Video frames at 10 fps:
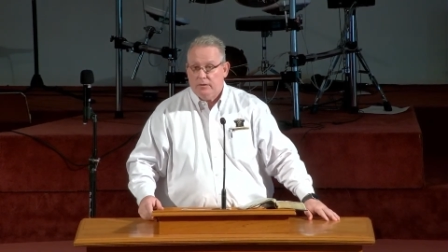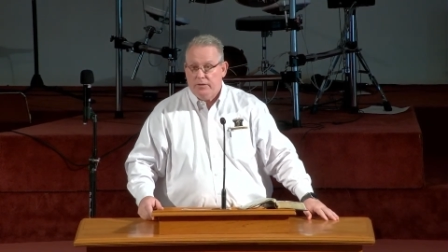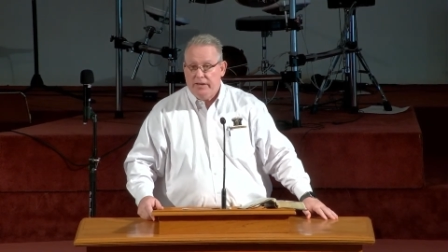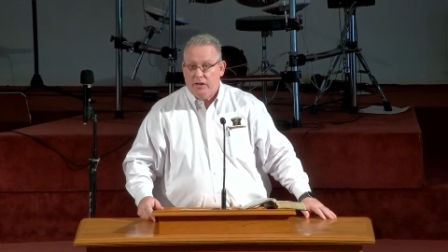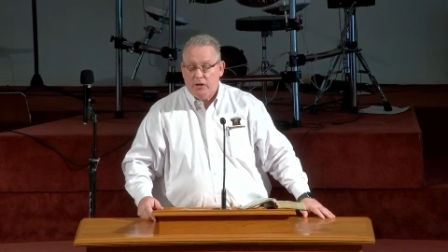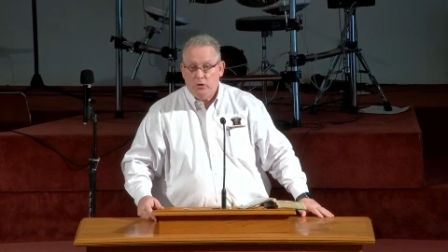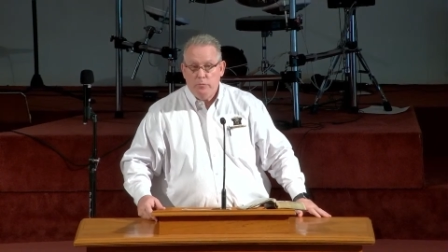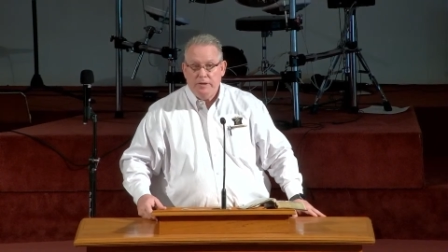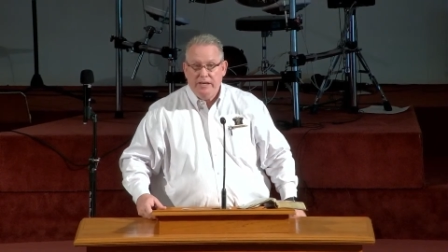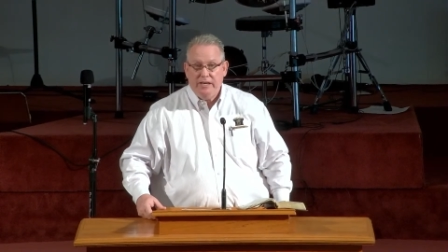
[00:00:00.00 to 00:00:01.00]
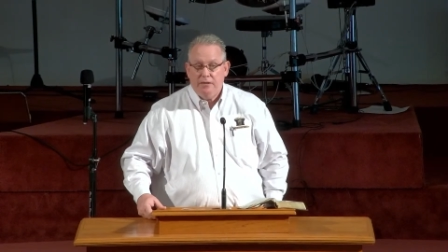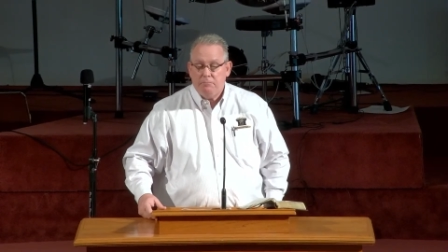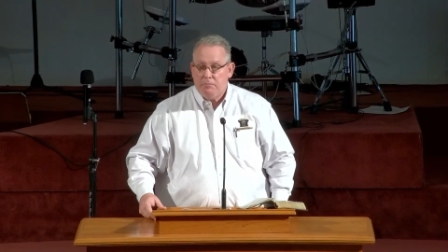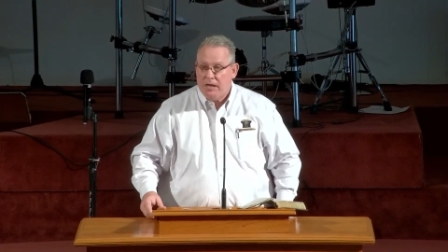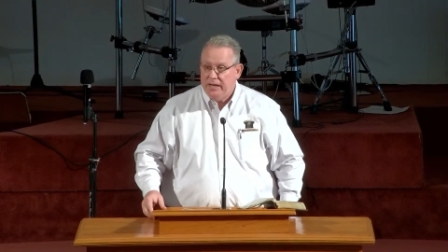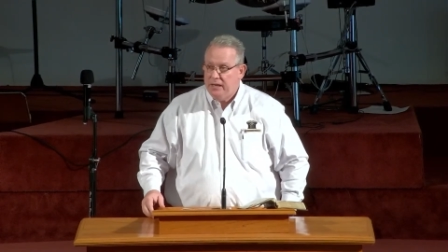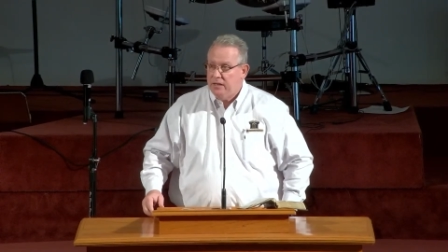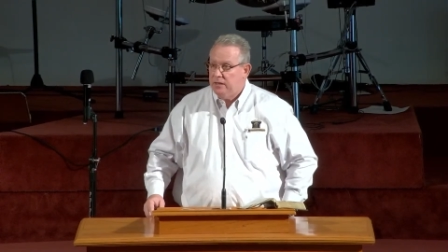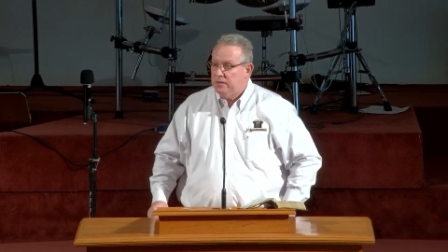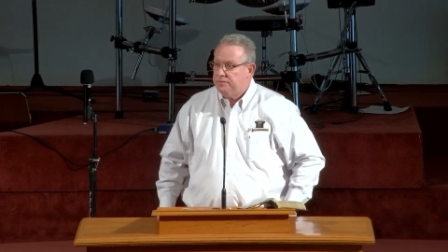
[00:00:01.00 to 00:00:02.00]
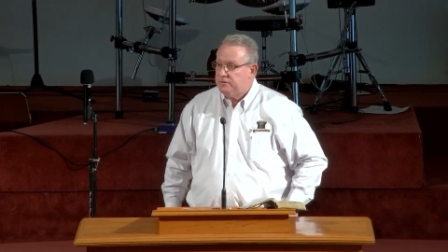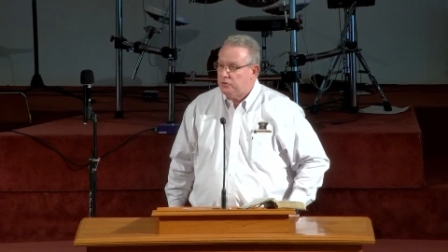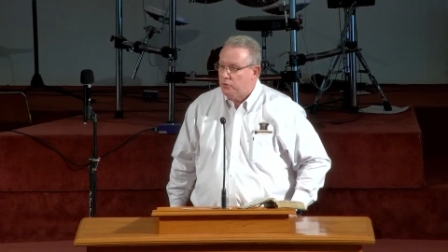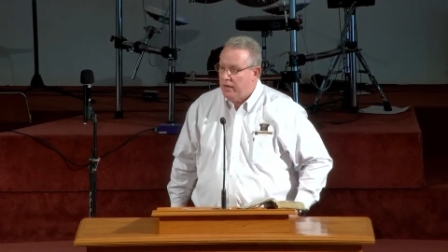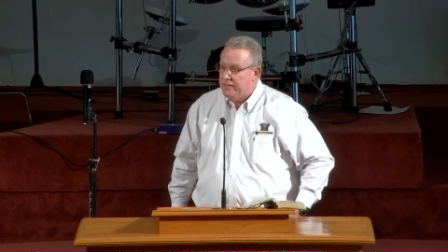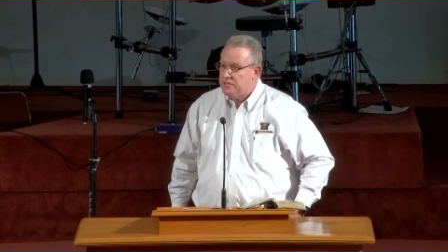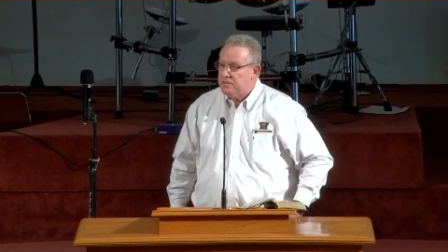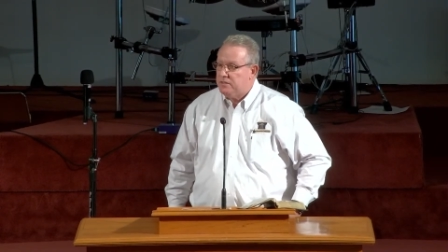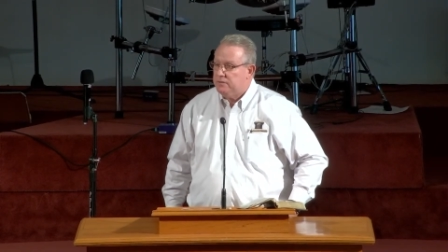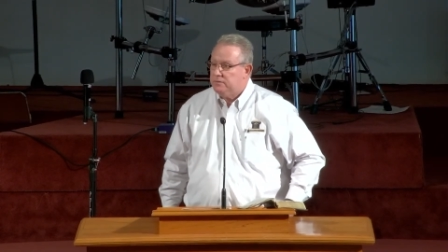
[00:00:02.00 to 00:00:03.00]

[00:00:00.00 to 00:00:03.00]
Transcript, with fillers: the illumining mind of Christ.